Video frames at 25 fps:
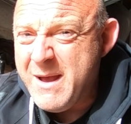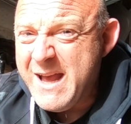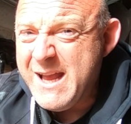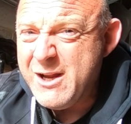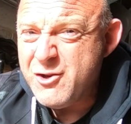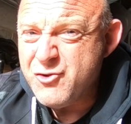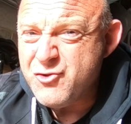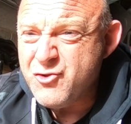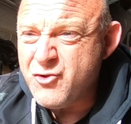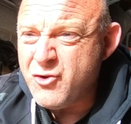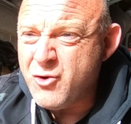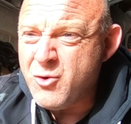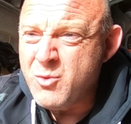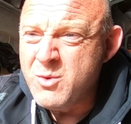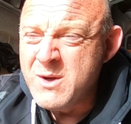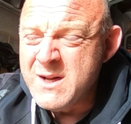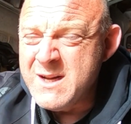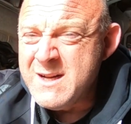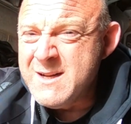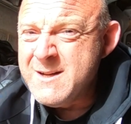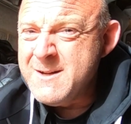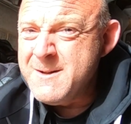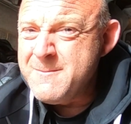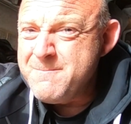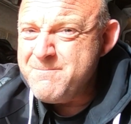petrol,
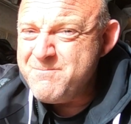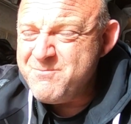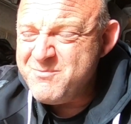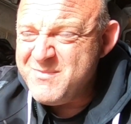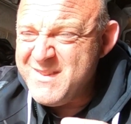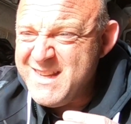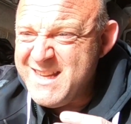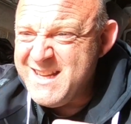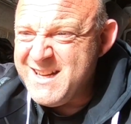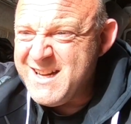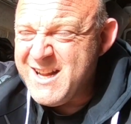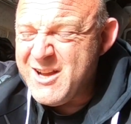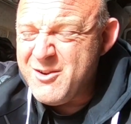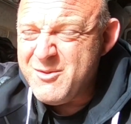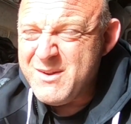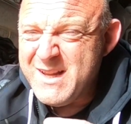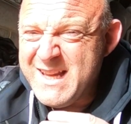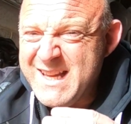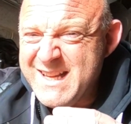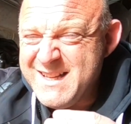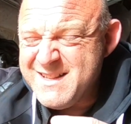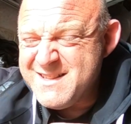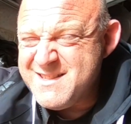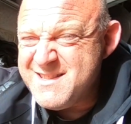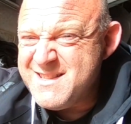you know,
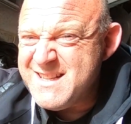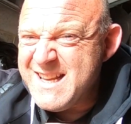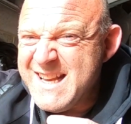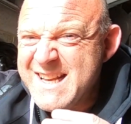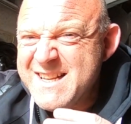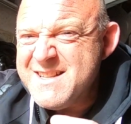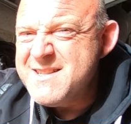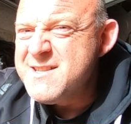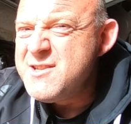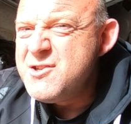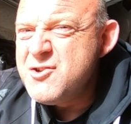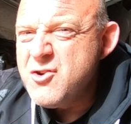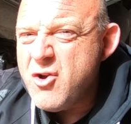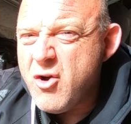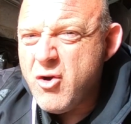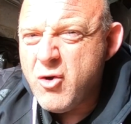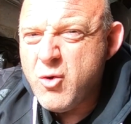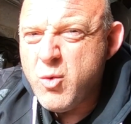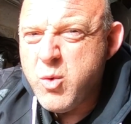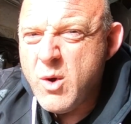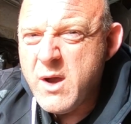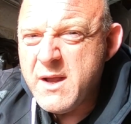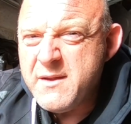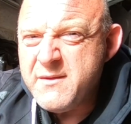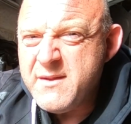it's, it's not
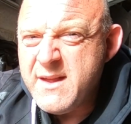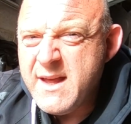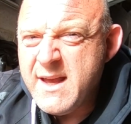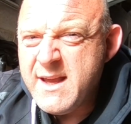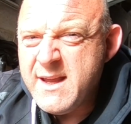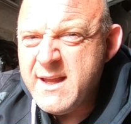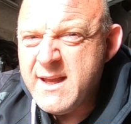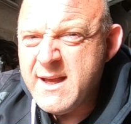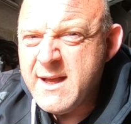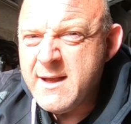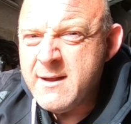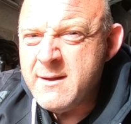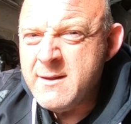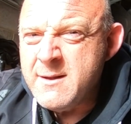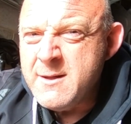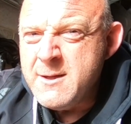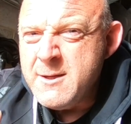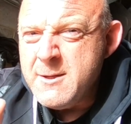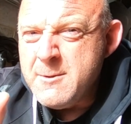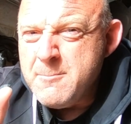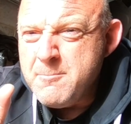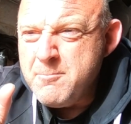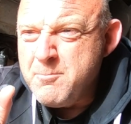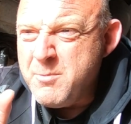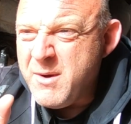quite there yet.
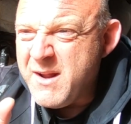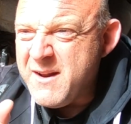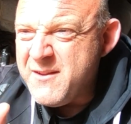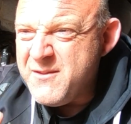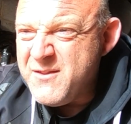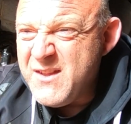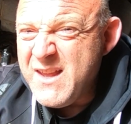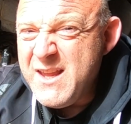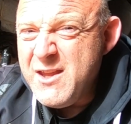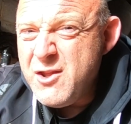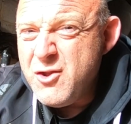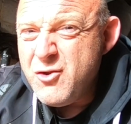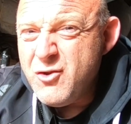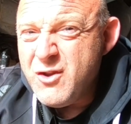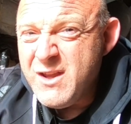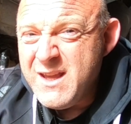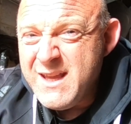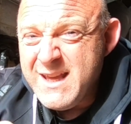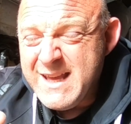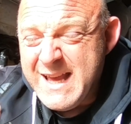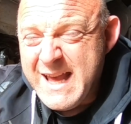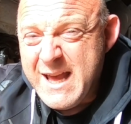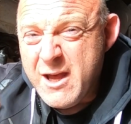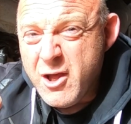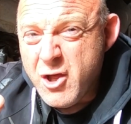But I think you
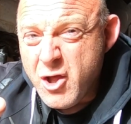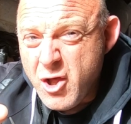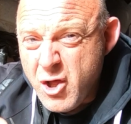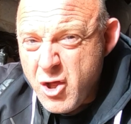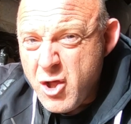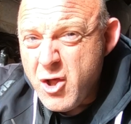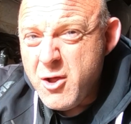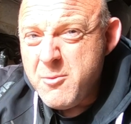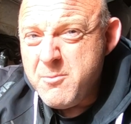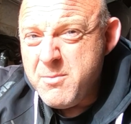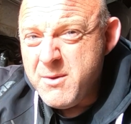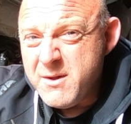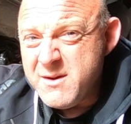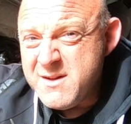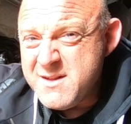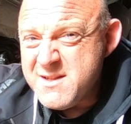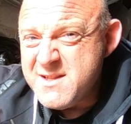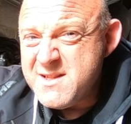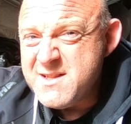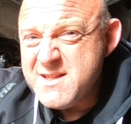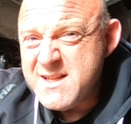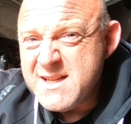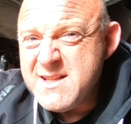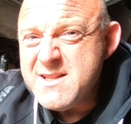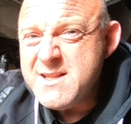can get urban
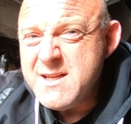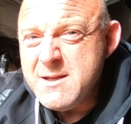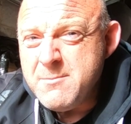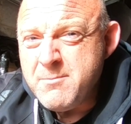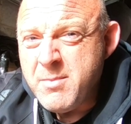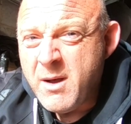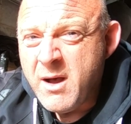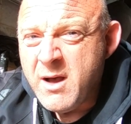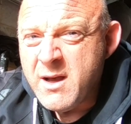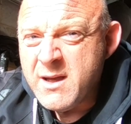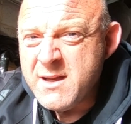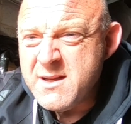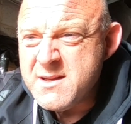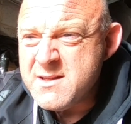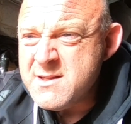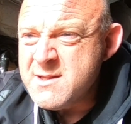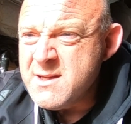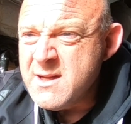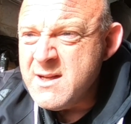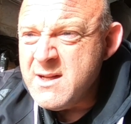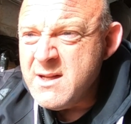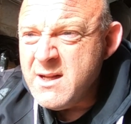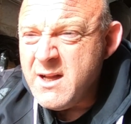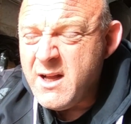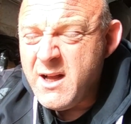city bikes,
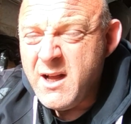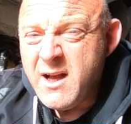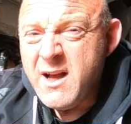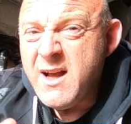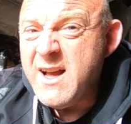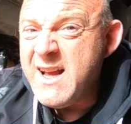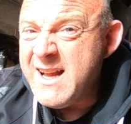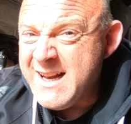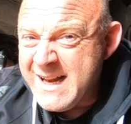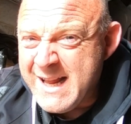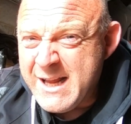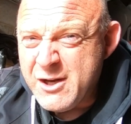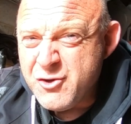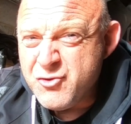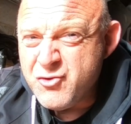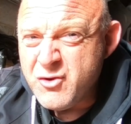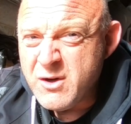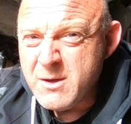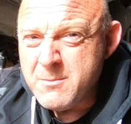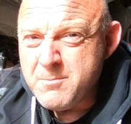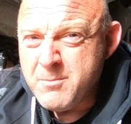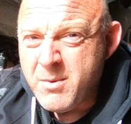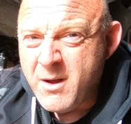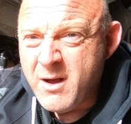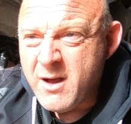uh,
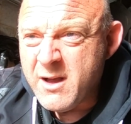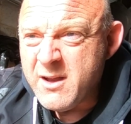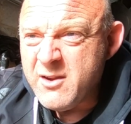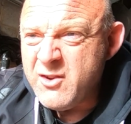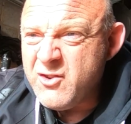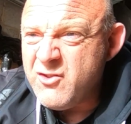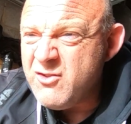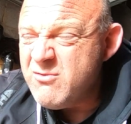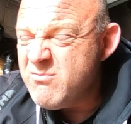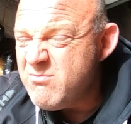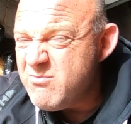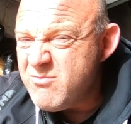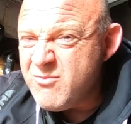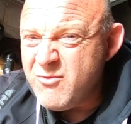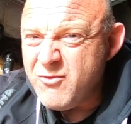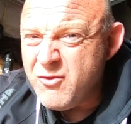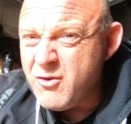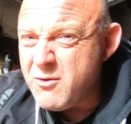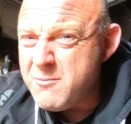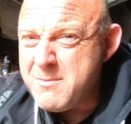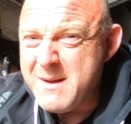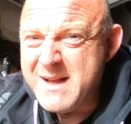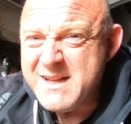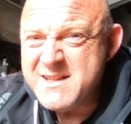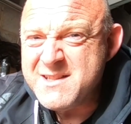electric bikes,
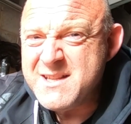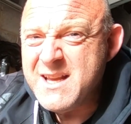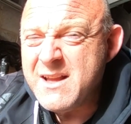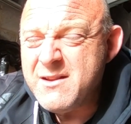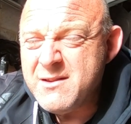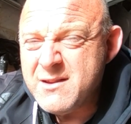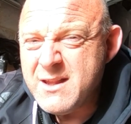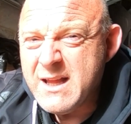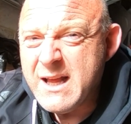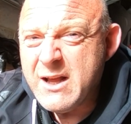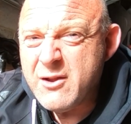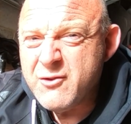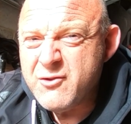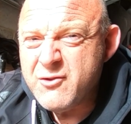for about £10,000